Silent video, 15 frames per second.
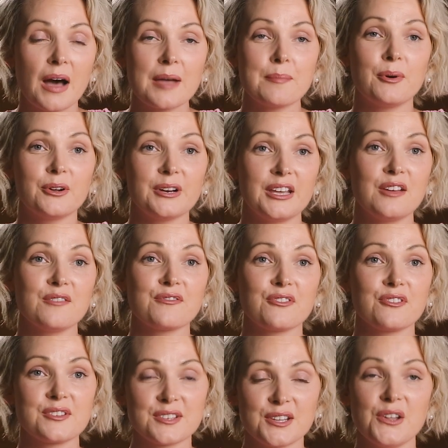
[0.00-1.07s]
my body
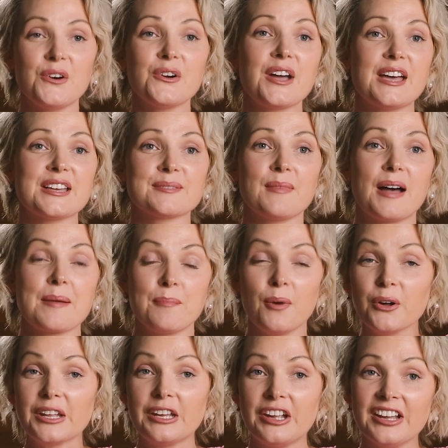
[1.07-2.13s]
for as long as my
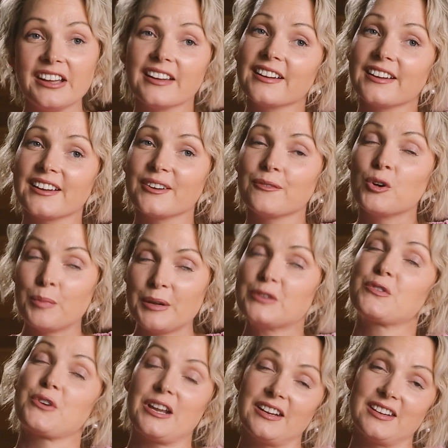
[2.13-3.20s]
body will be
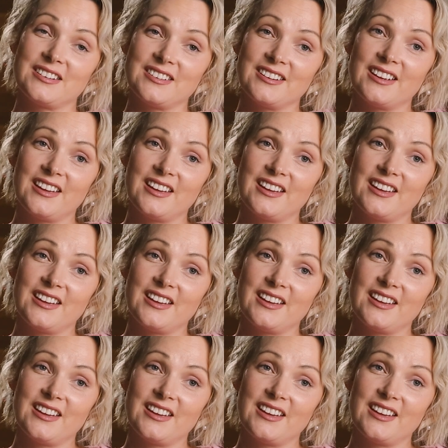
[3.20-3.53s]
treated.